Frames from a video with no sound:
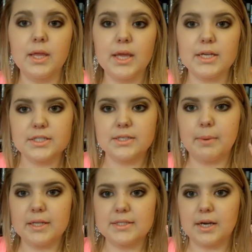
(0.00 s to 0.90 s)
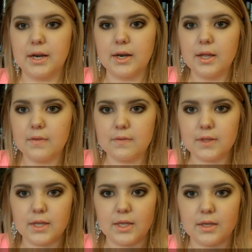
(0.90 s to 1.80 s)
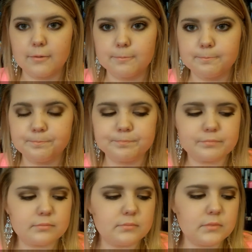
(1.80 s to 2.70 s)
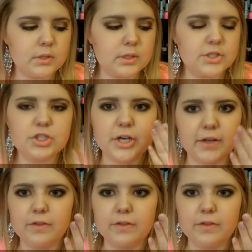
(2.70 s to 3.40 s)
It just depends on the strength